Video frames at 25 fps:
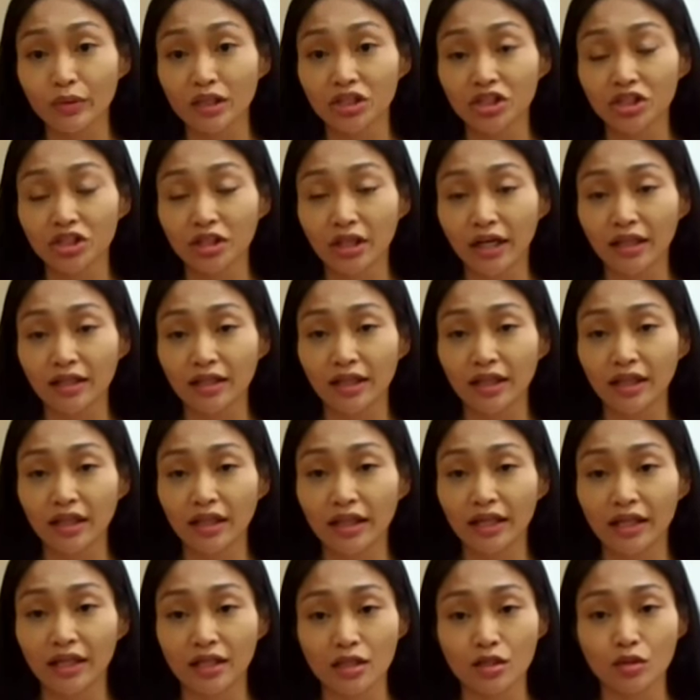which I
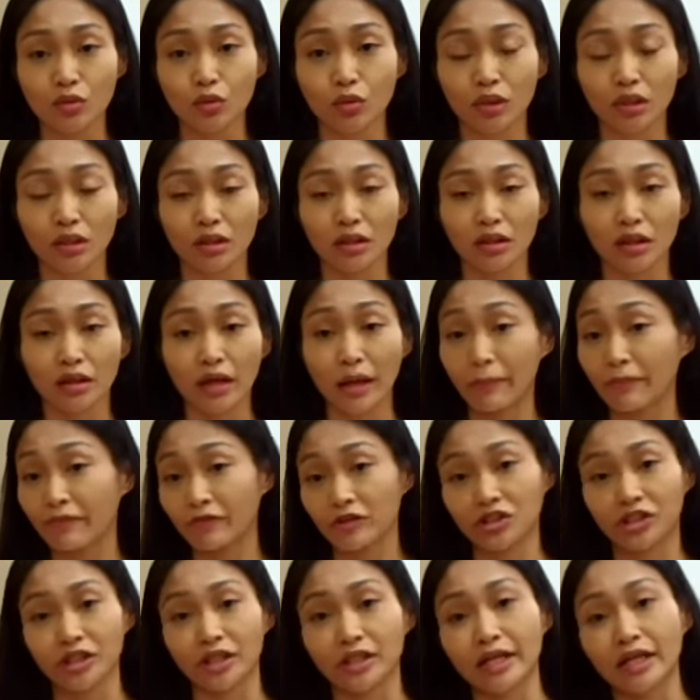think ladies will
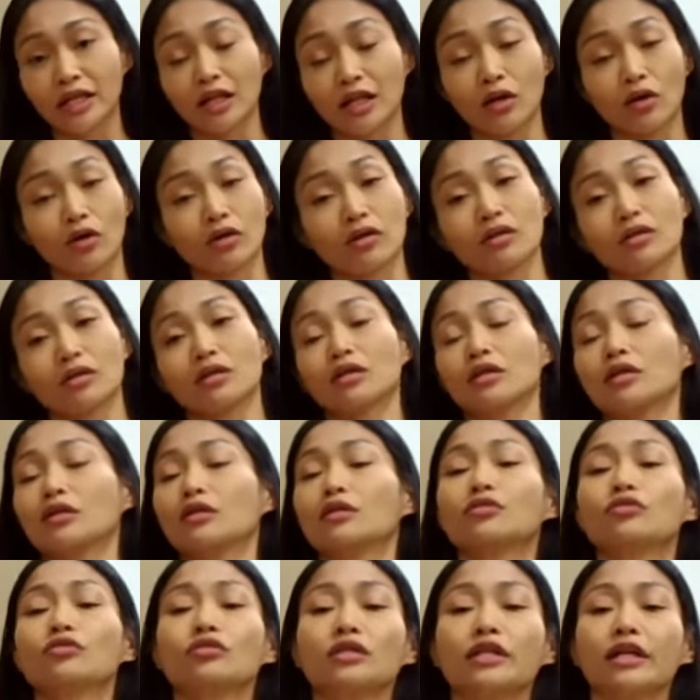appreciate that a lot.
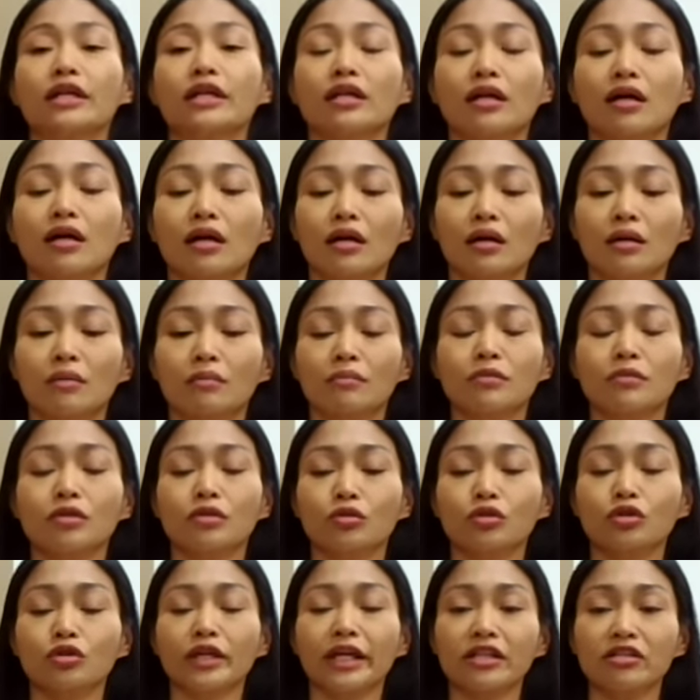So that
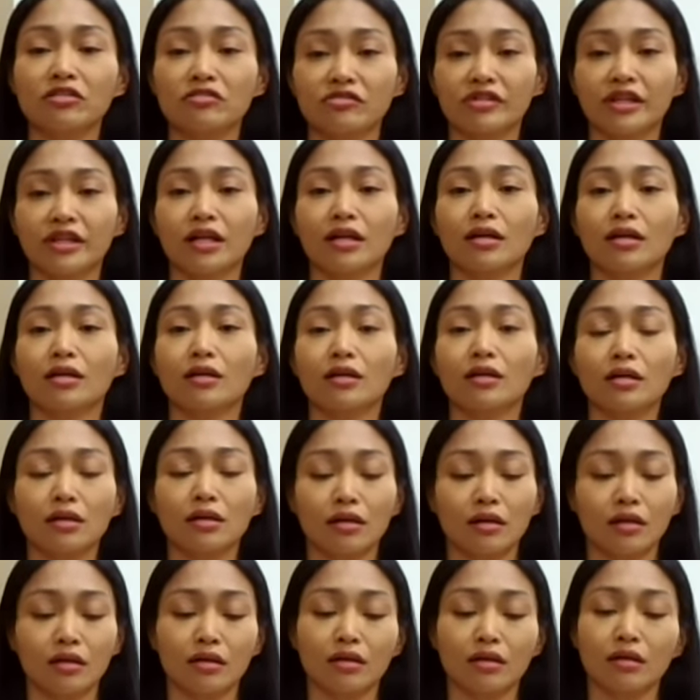you can track
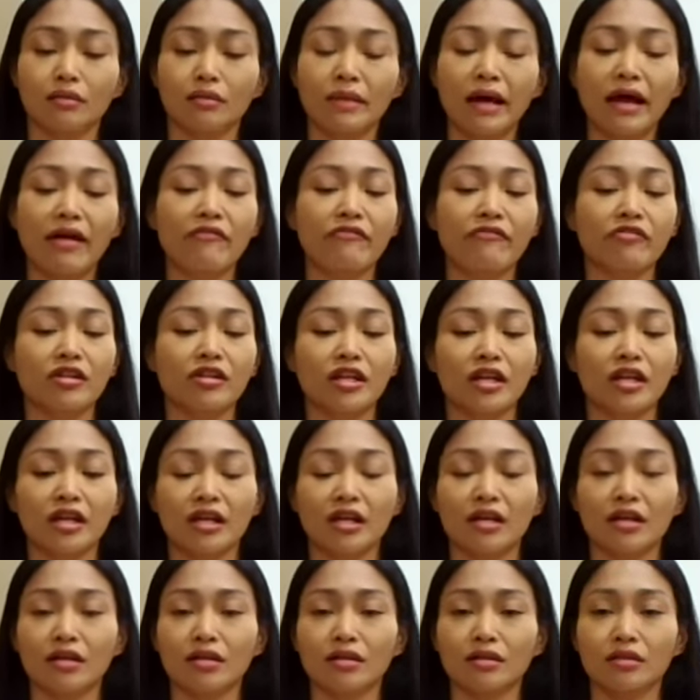every
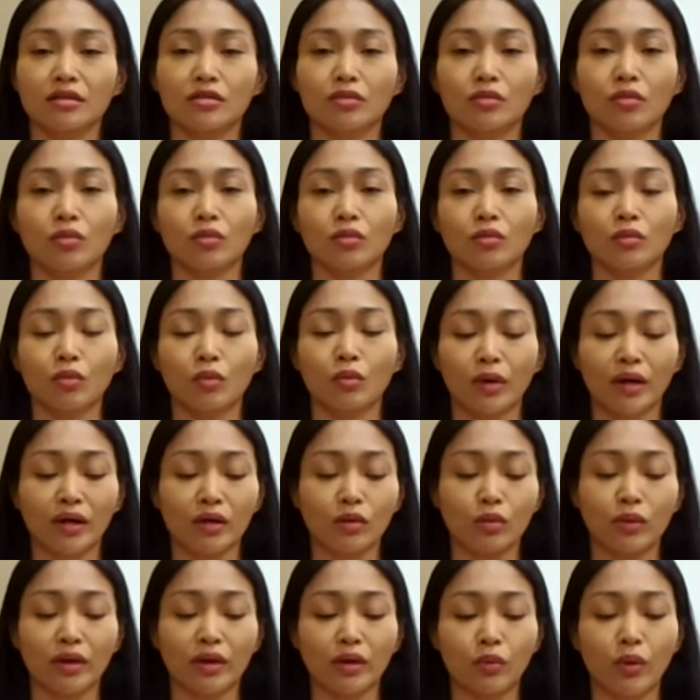day, what
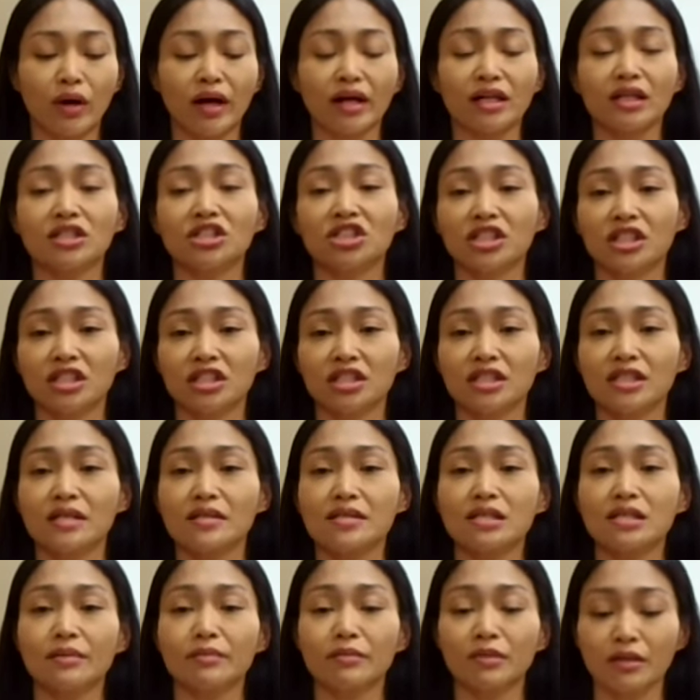are the changes
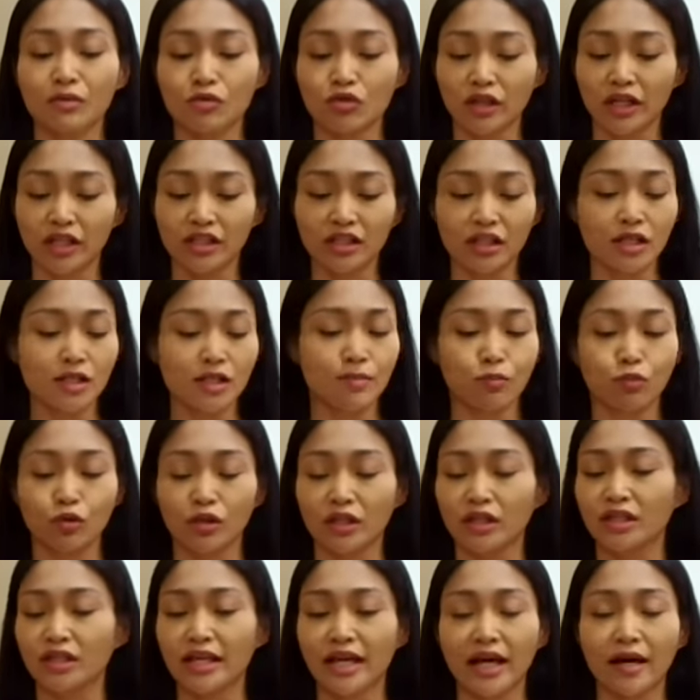and symptoms you can just
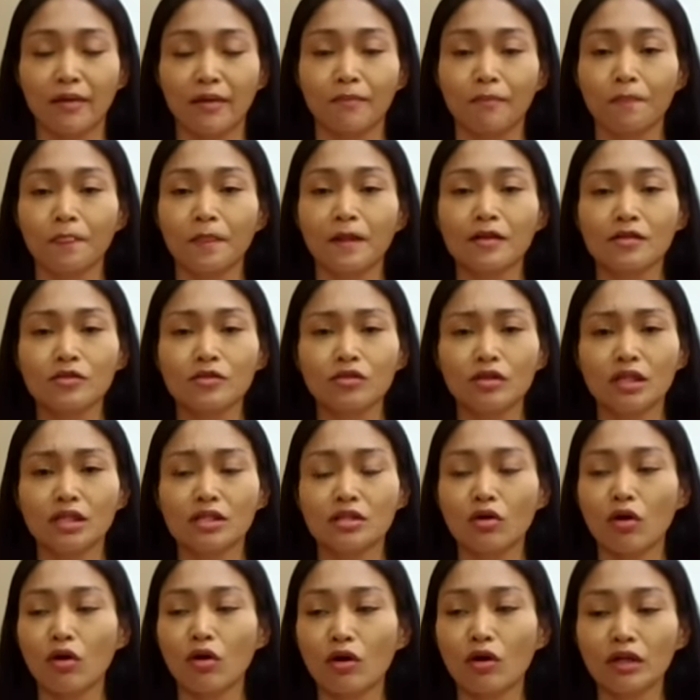put in the app. So
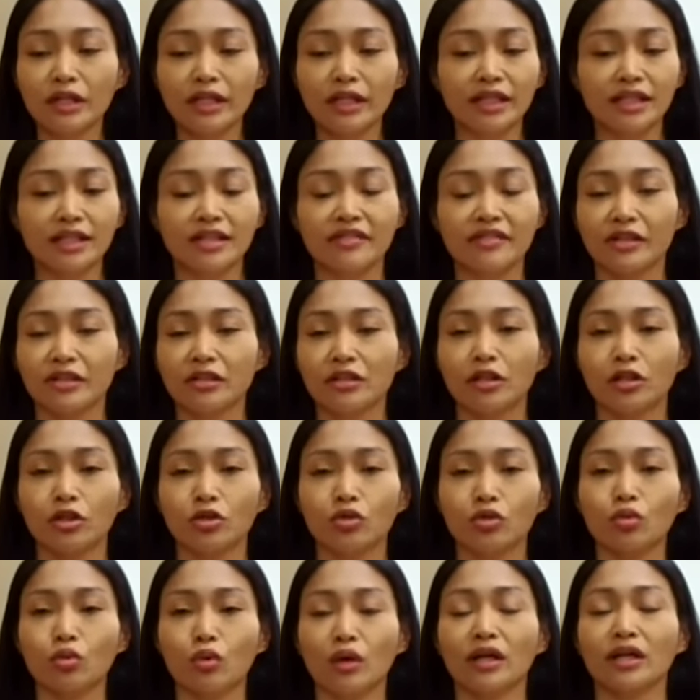it's all integrated
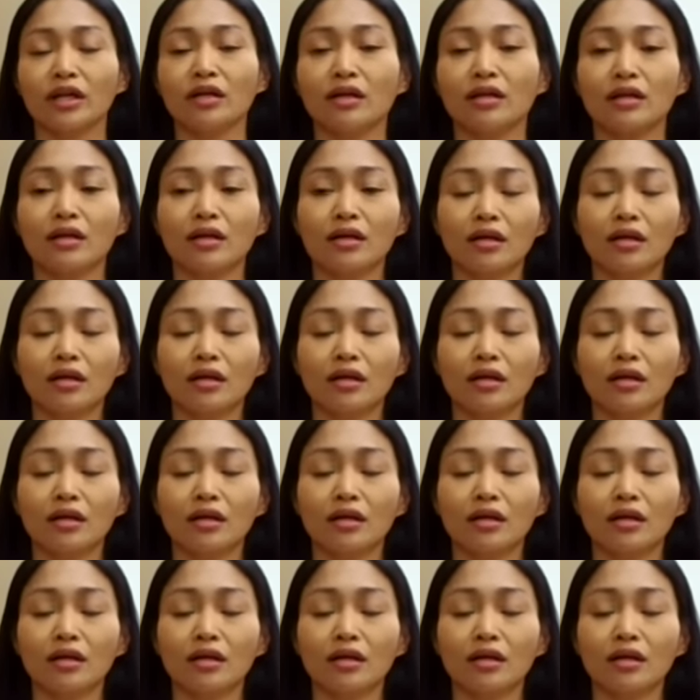into one.